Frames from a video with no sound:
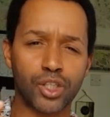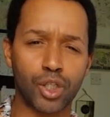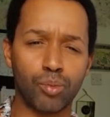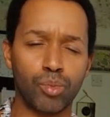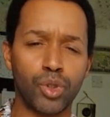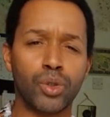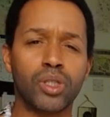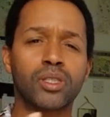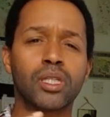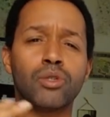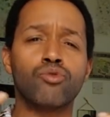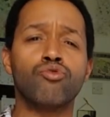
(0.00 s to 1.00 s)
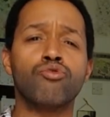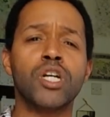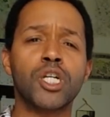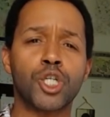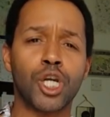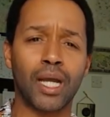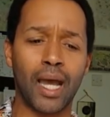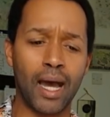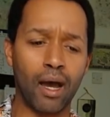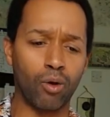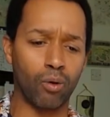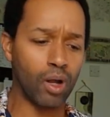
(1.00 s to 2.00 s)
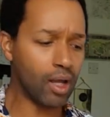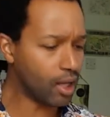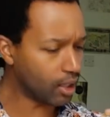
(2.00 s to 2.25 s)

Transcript: community, reaching out,